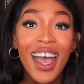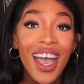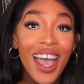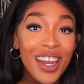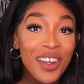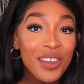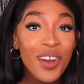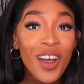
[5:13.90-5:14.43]

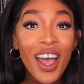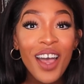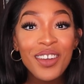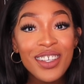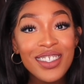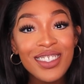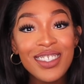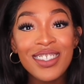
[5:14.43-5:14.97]
I don't know how
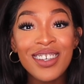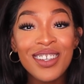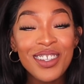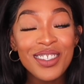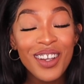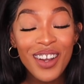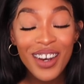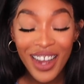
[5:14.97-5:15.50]
this is
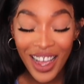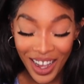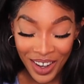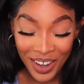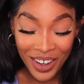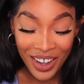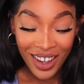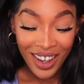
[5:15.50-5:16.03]
gonna turn
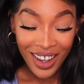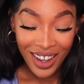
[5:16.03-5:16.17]
out.